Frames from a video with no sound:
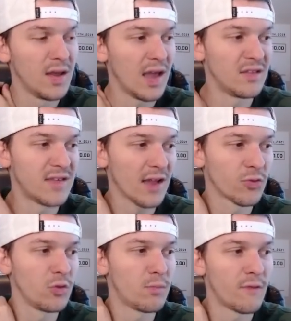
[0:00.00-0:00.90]
And Dak
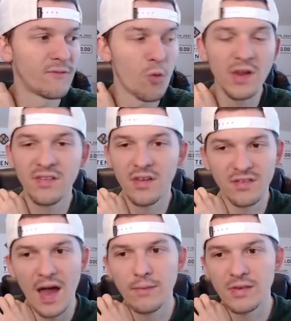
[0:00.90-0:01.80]
threw the ball 46
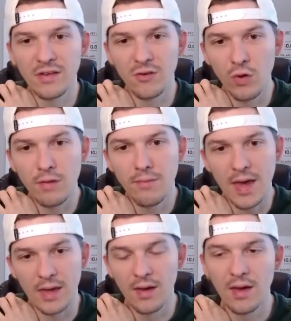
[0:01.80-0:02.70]
times against Green
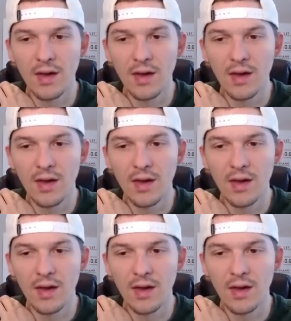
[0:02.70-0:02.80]
Bay.